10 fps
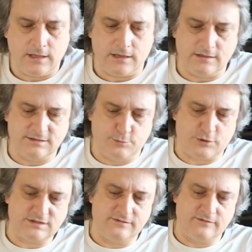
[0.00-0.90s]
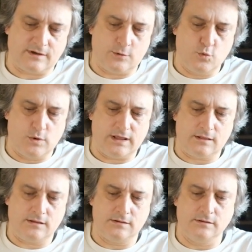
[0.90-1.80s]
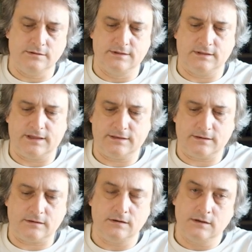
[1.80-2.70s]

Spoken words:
And it's impressive how well the leather